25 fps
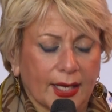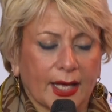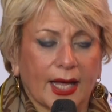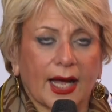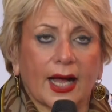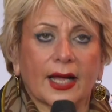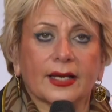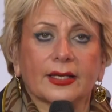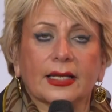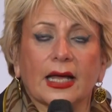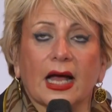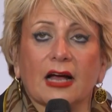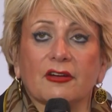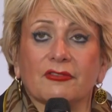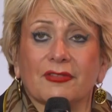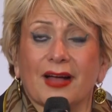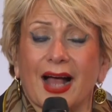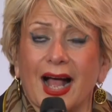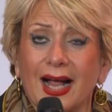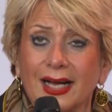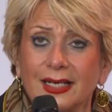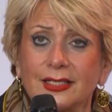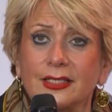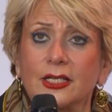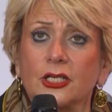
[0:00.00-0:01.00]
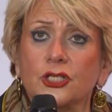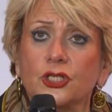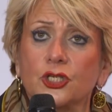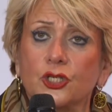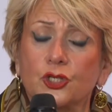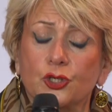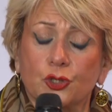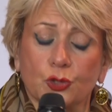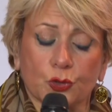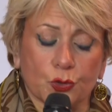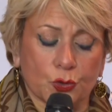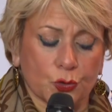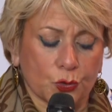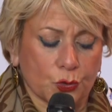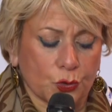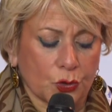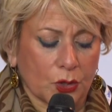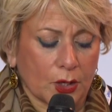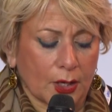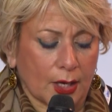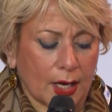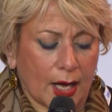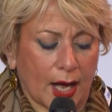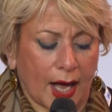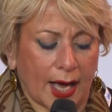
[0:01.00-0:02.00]
and have access to
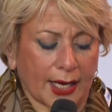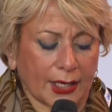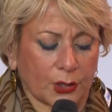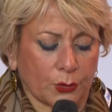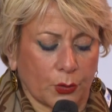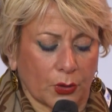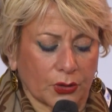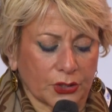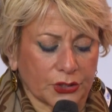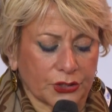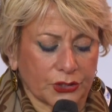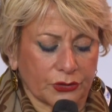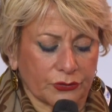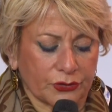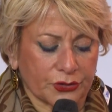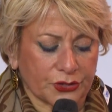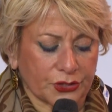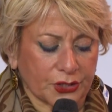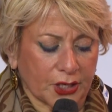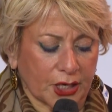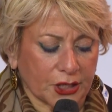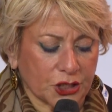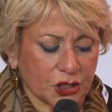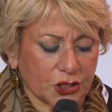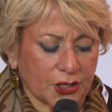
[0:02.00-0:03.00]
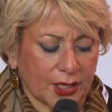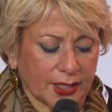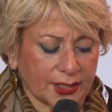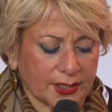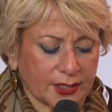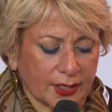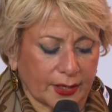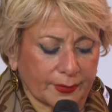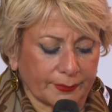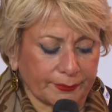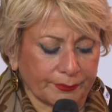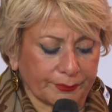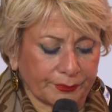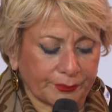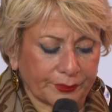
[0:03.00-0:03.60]
high-quality research data.